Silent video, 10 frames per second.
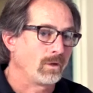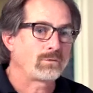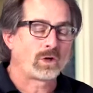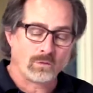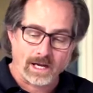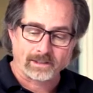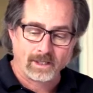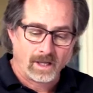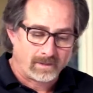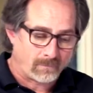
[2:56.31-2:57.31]
Correct.
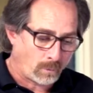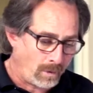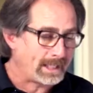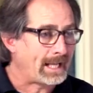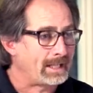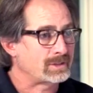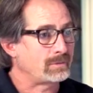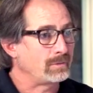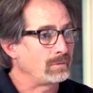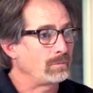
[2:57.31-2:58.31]
Number one, again, is
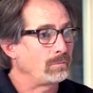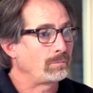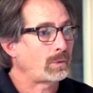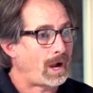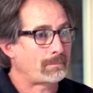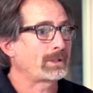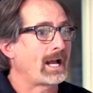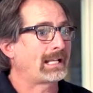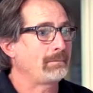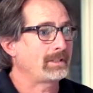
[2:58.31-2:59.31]
proper
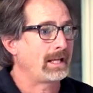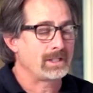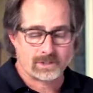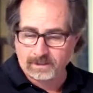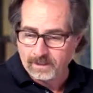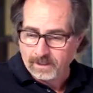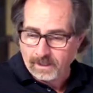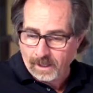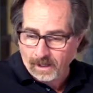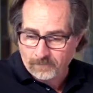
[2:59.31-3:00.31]
documentation.
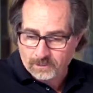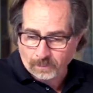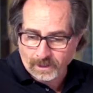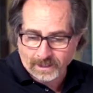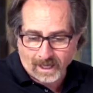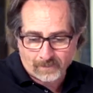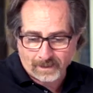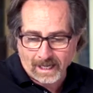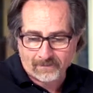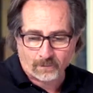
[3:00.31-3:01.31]
It's pretty common
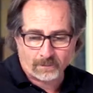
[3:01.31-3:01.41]
to have a